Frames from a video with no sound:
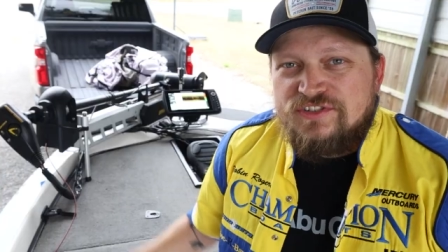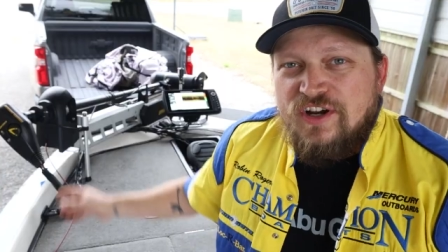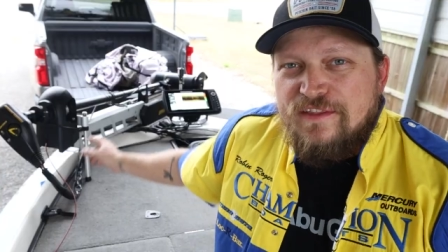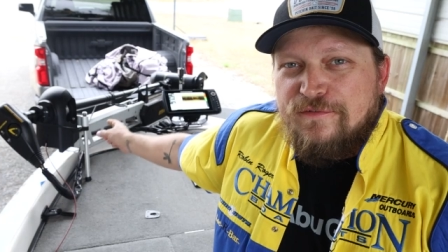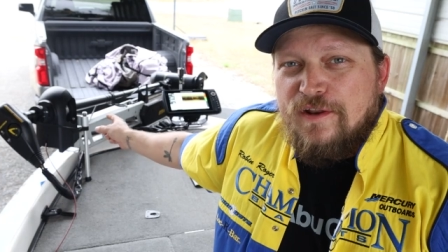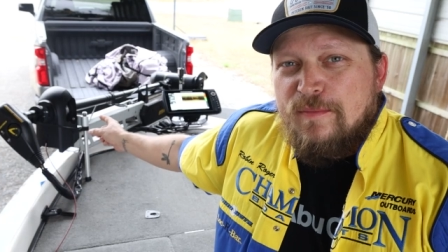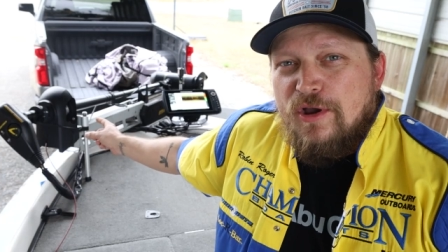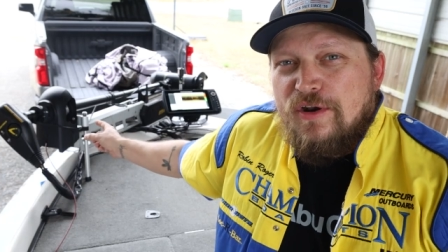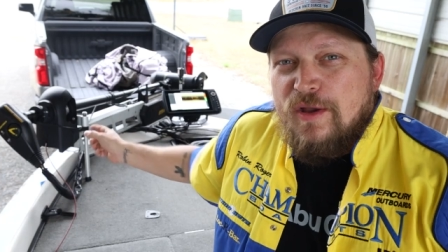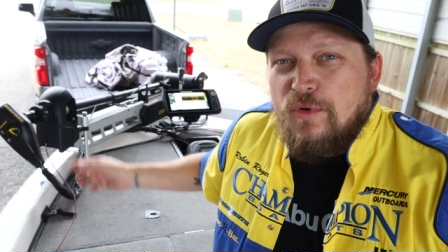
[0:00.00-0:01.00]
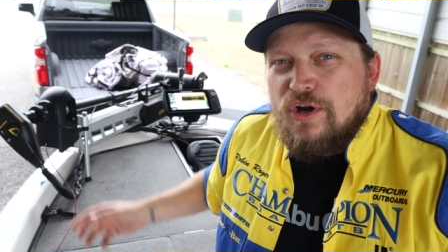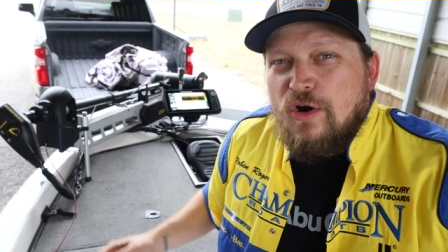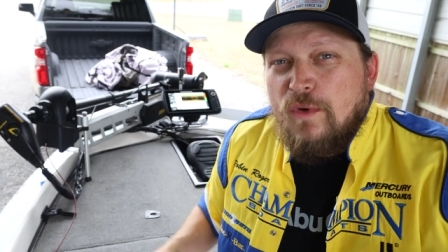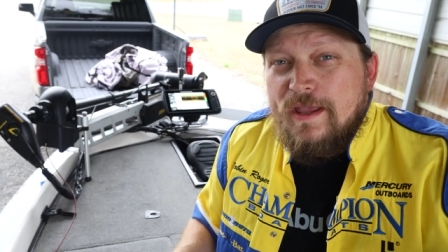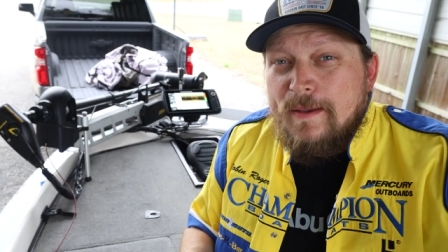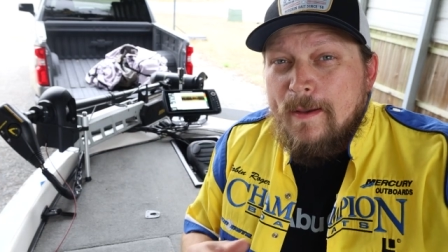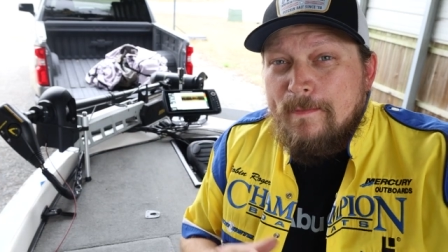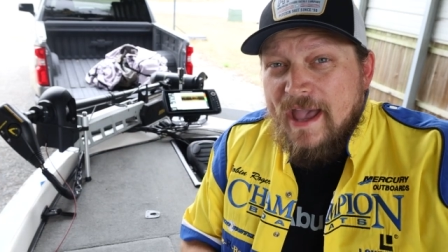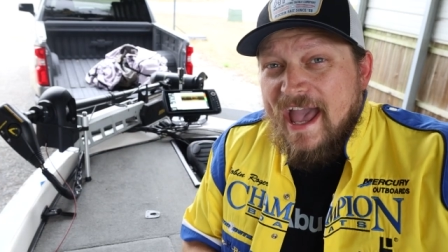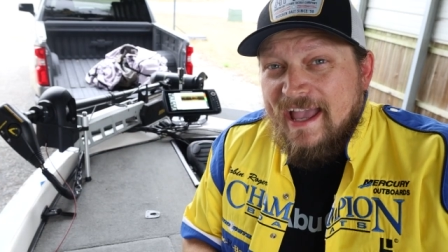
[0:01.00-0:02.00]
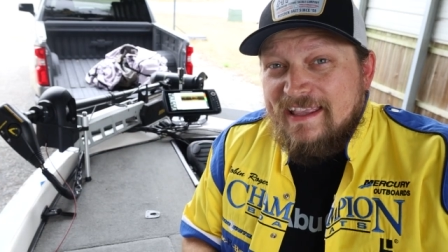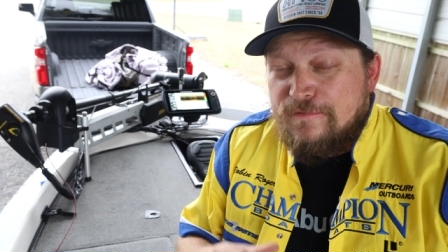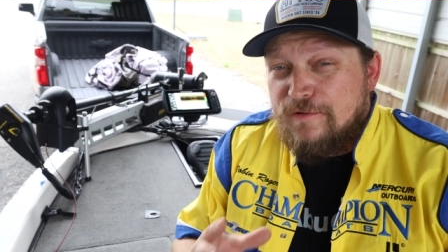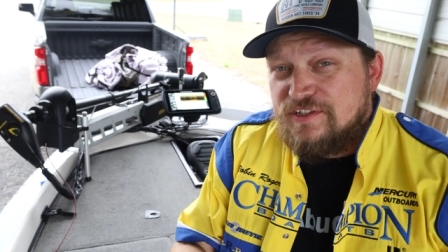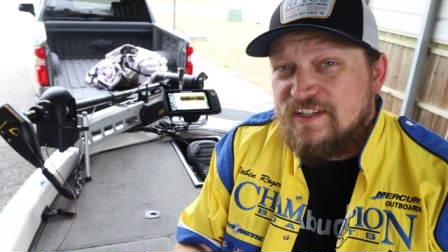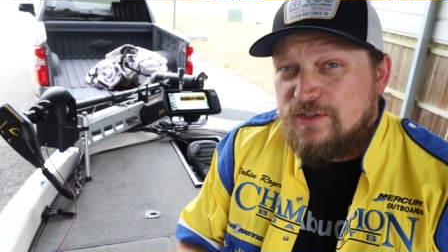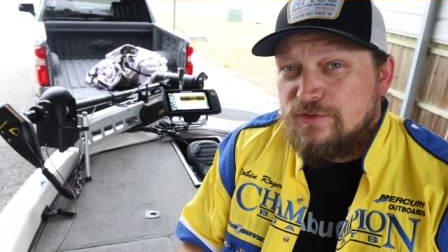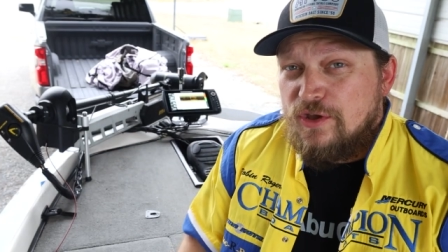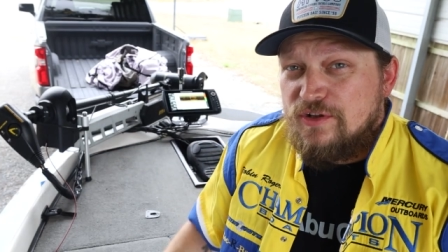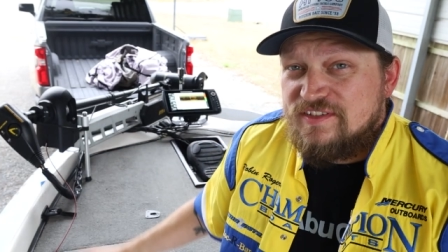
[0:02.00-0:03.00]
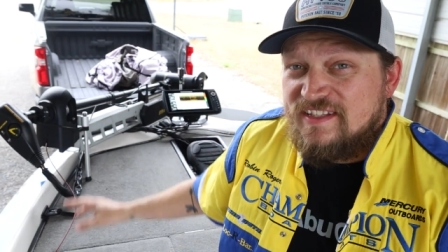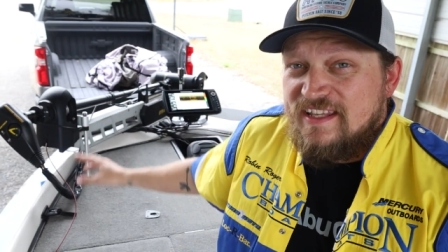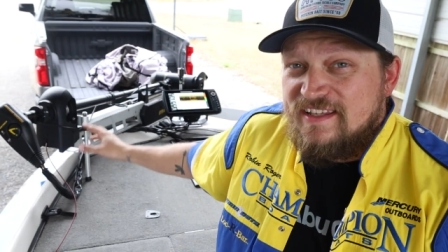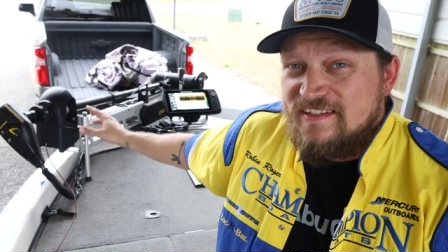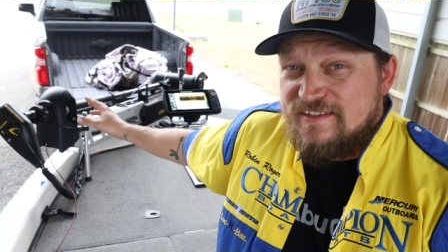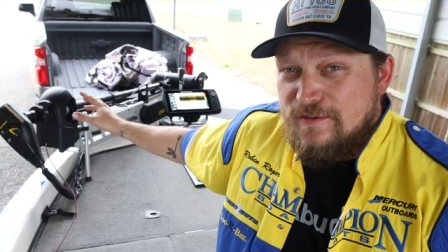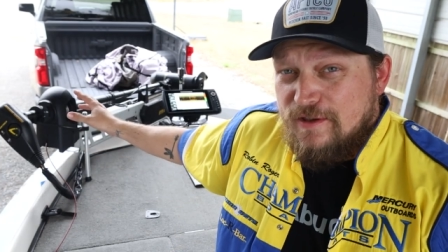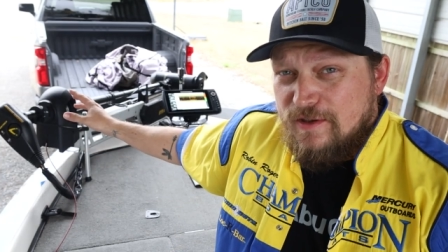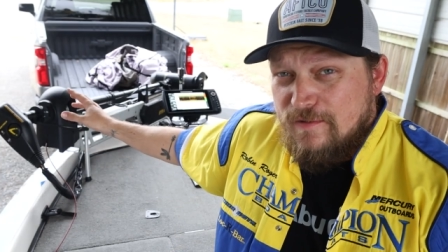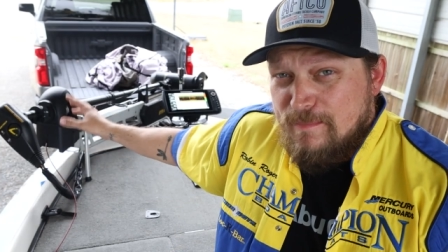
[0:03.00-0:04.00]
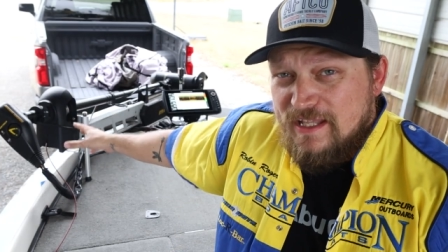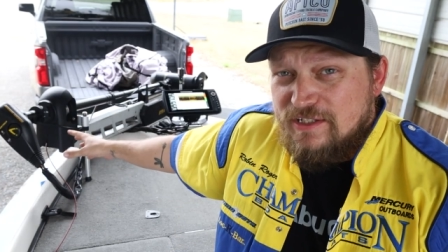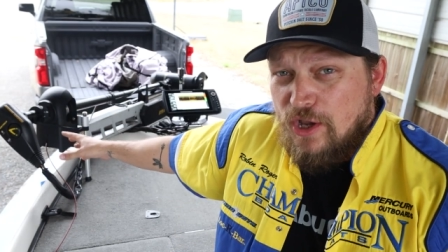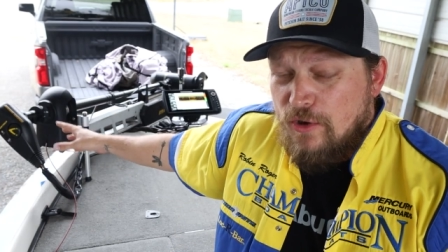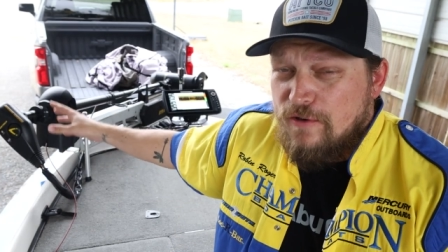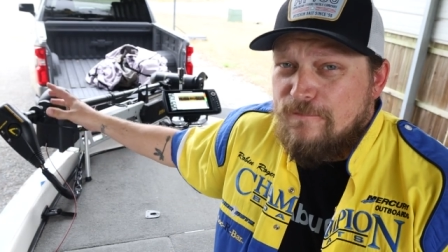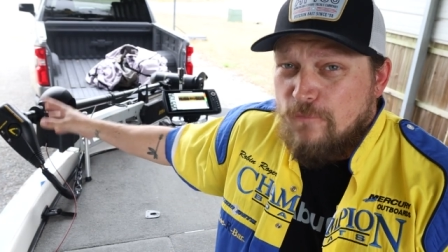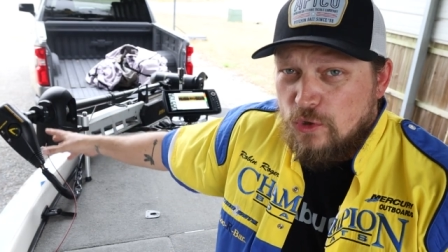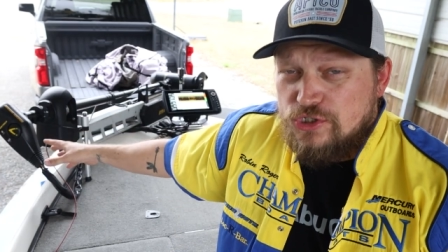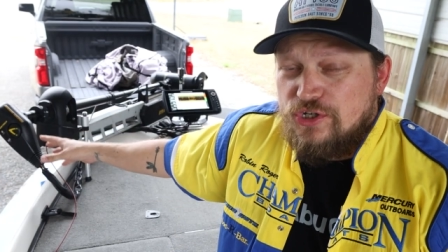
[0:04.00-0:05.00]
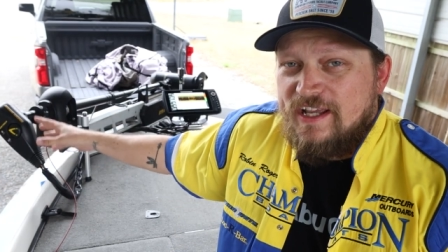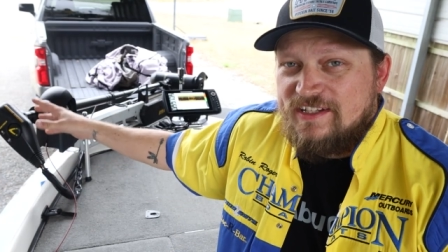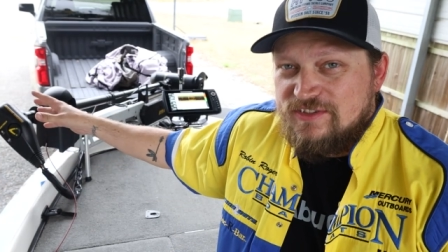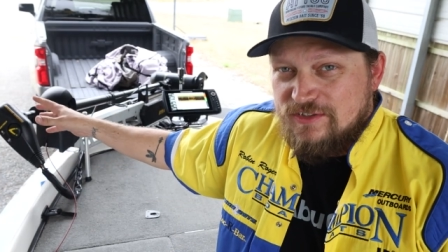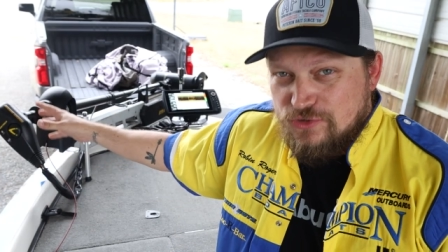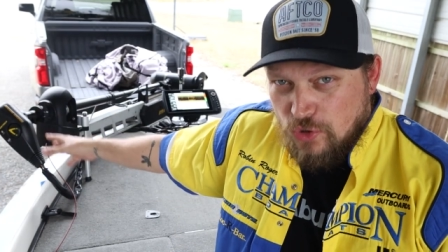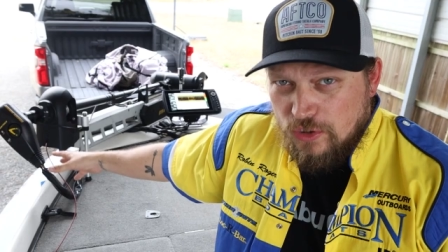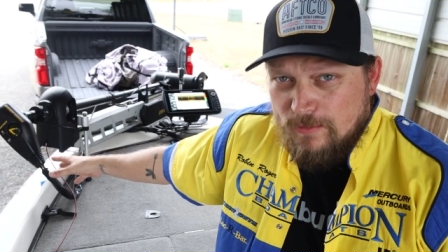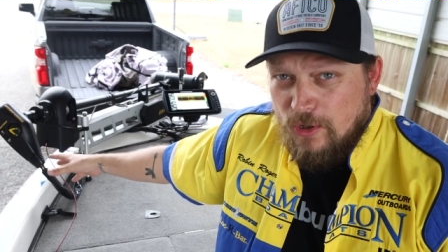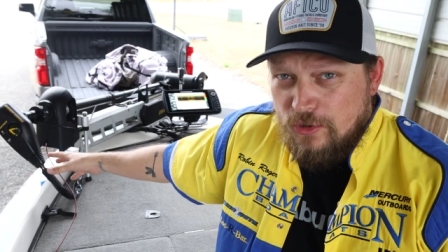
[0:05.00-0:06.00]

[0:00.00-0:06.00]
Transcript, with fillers: gonna start at the front of the boat and work our way back. The first thing you'll notice is the Minn Kota Fortrex trolling